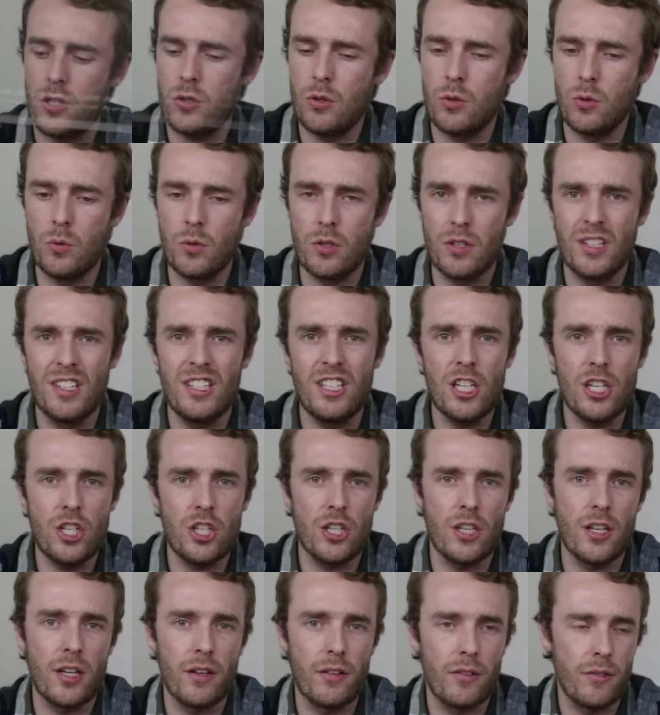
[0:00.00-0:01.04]
it called?
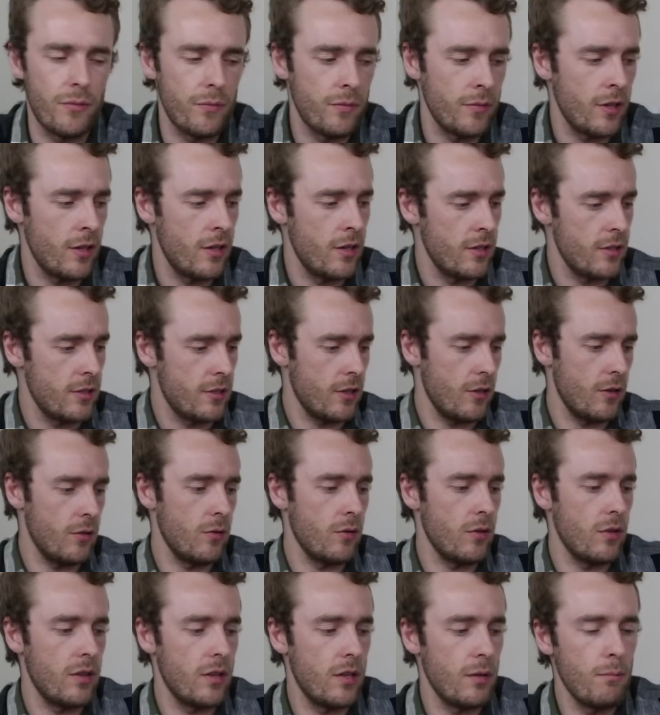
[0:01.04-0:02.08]
Dishing.
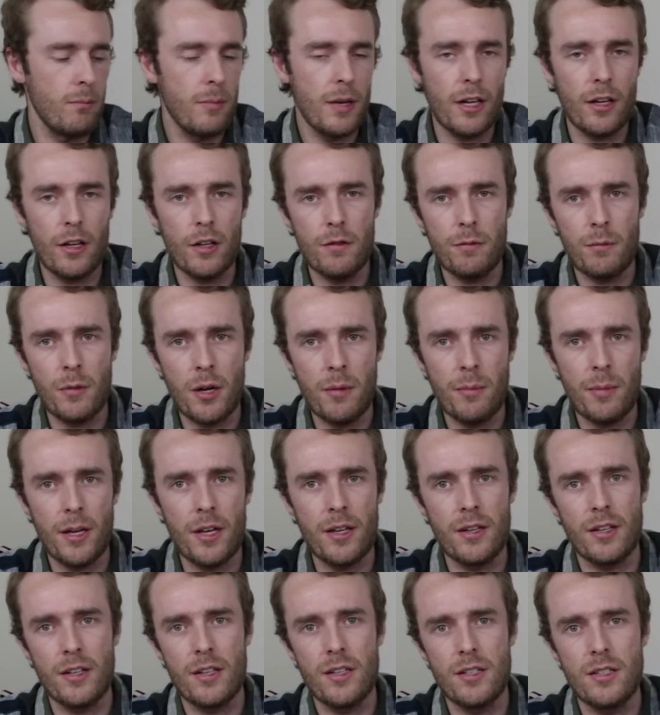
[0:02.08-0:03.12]
So the middle of my
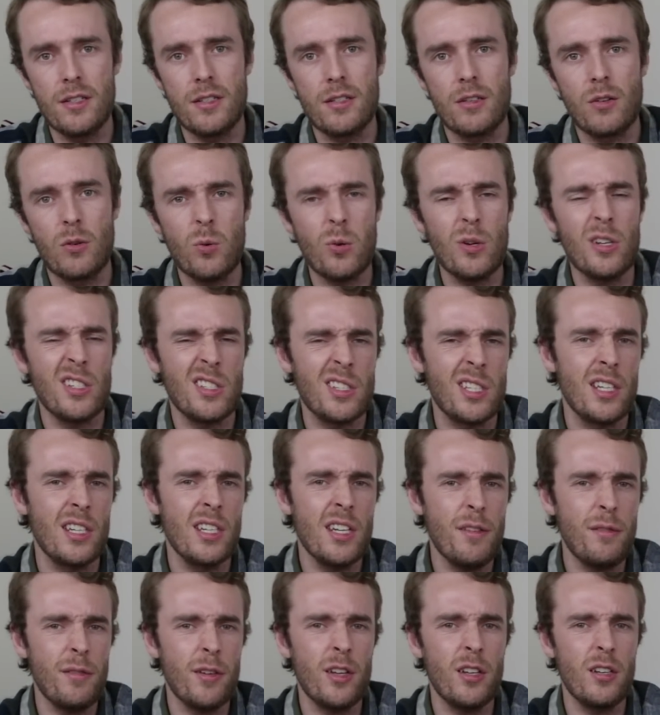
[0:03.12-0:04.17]
bed is quite
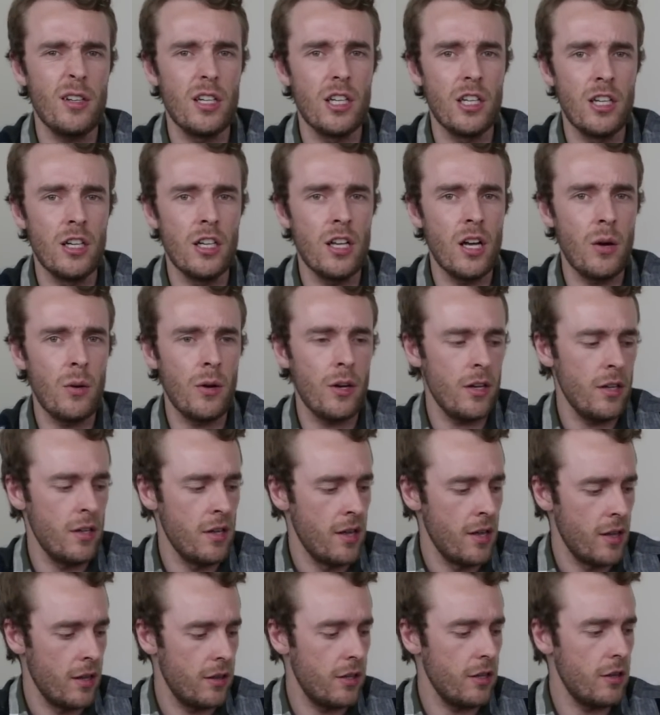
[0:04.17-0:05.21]
significantly lower
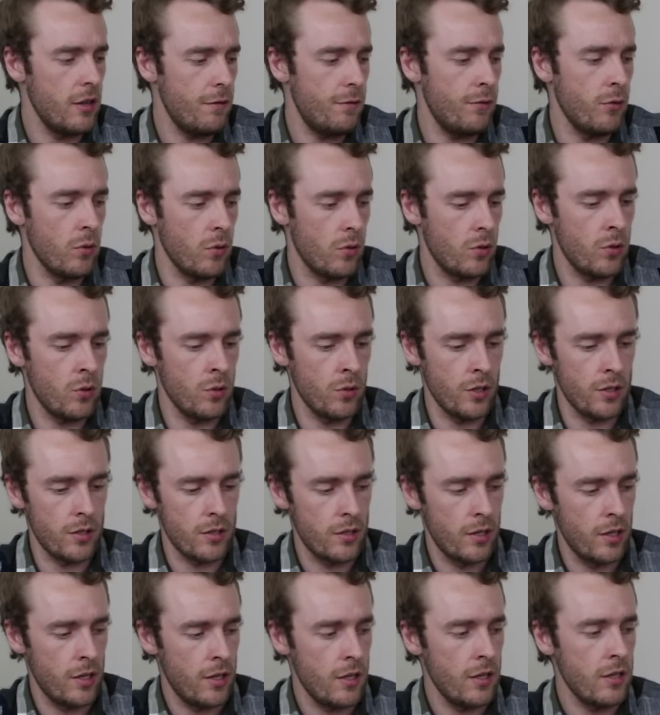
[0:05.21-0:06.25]
than the four
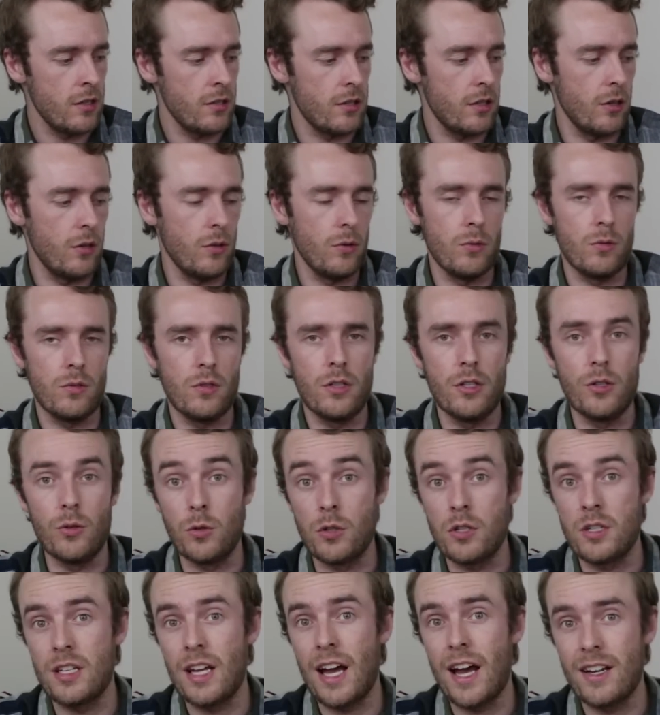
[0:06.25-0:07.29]
corners. So in
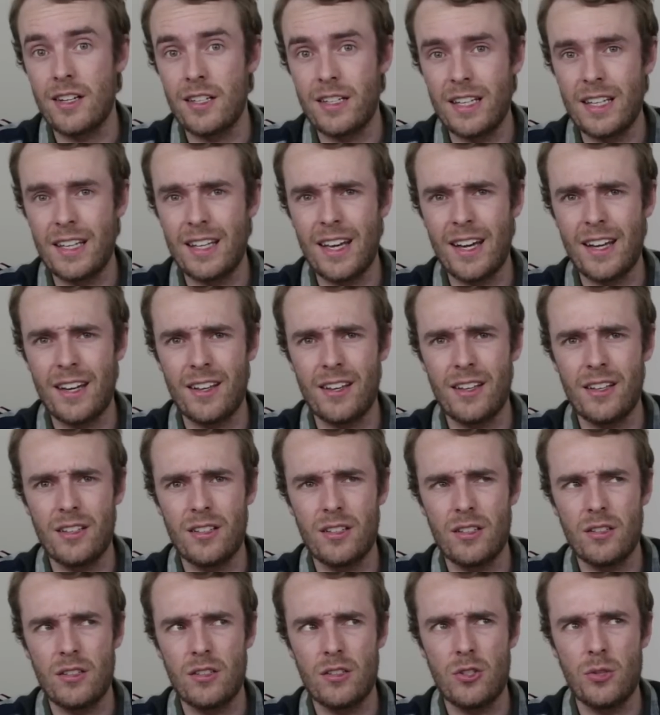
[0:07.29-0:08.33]
order to actually get it
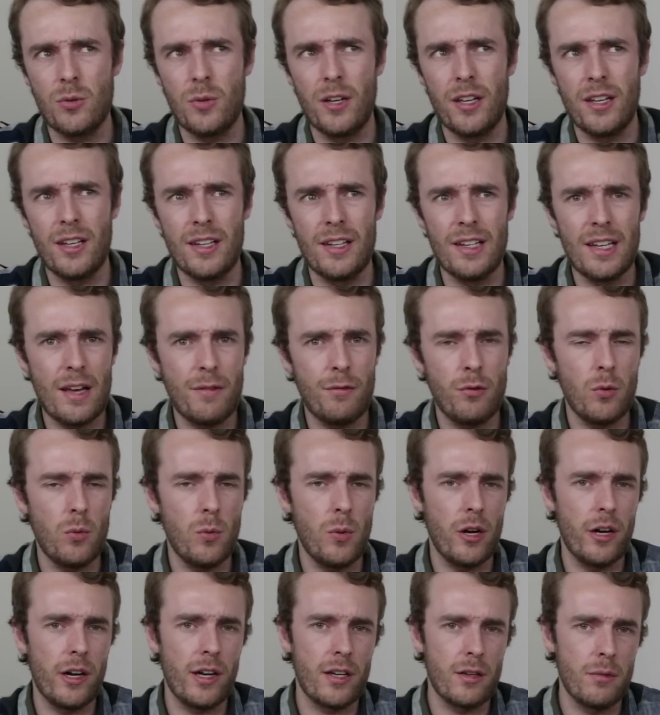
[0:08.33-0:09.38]
to a level
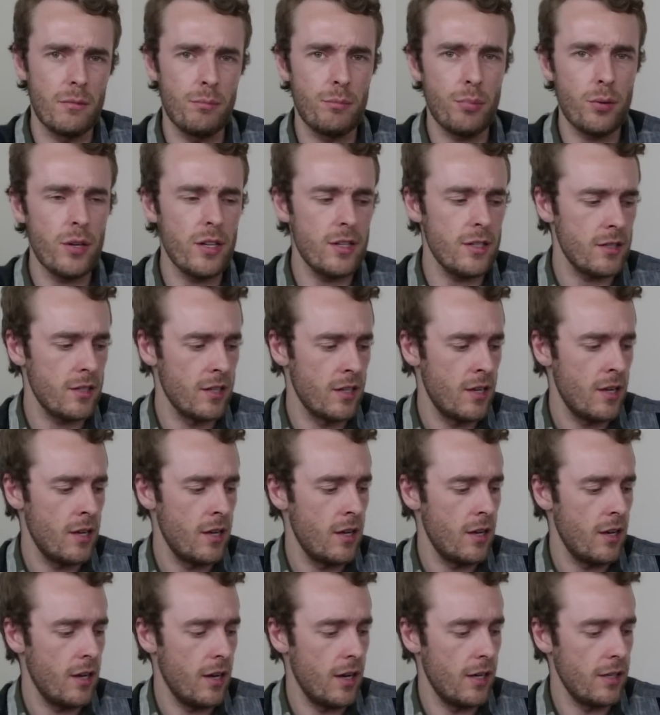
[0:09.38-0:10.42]
where I can print,
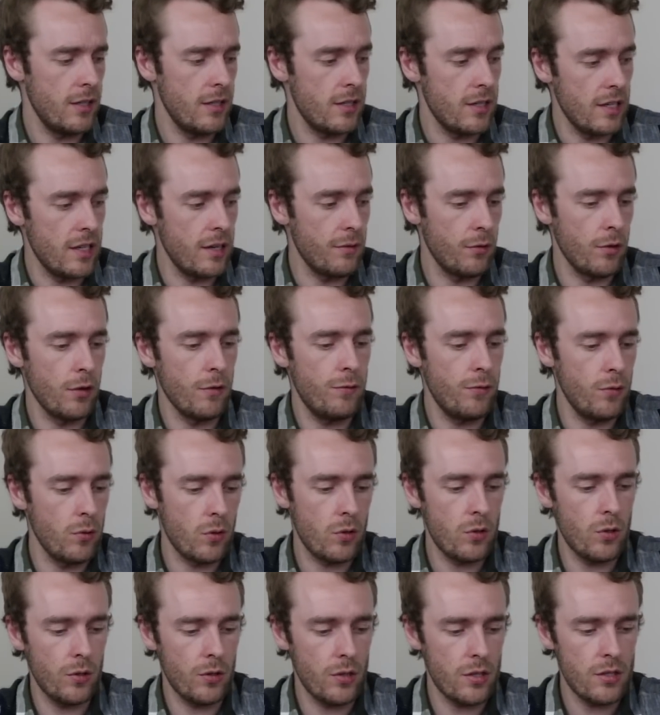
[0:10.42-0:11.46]
I need to level the four
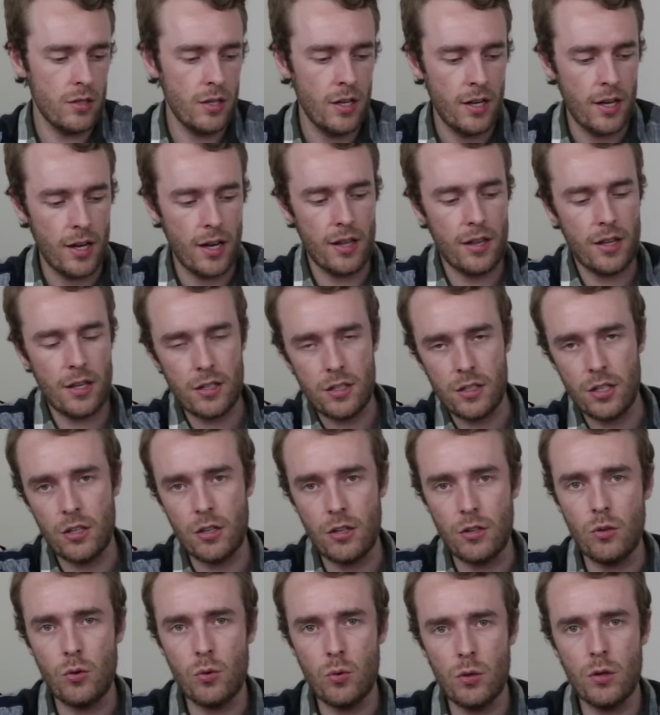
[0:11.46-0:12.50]
corners and then
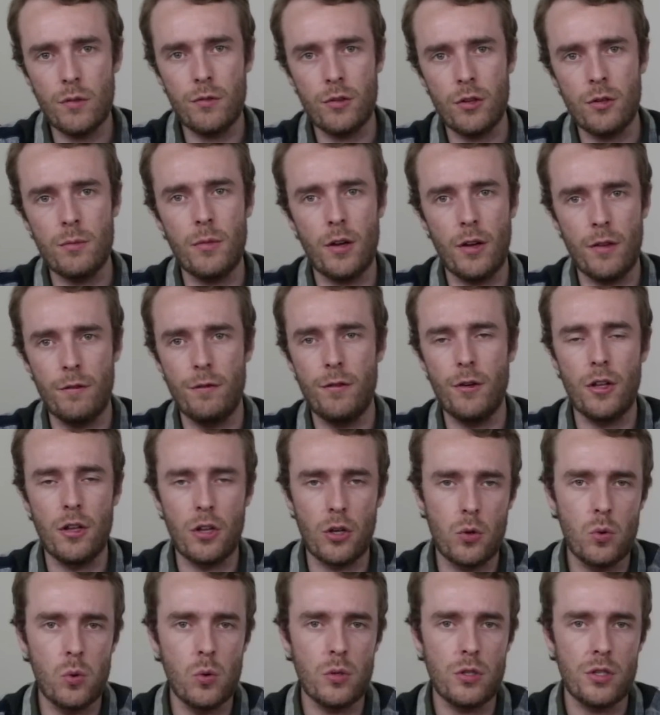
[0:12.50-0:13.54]
turn all of them a
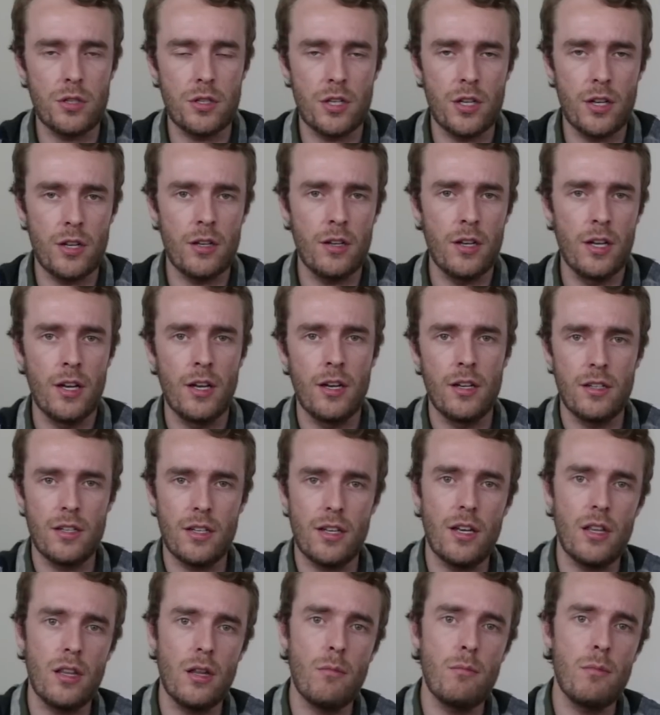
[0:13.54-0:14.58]
further quarter turn to
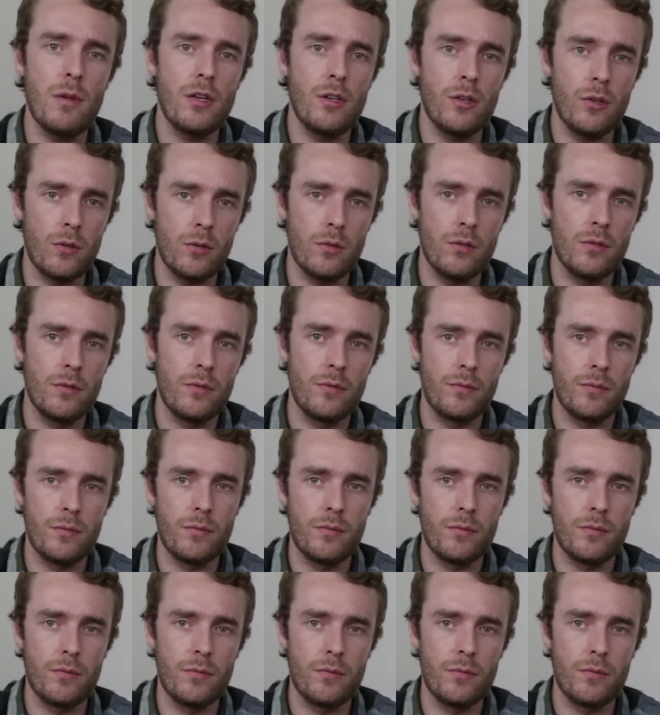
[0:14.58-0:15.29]
get the middle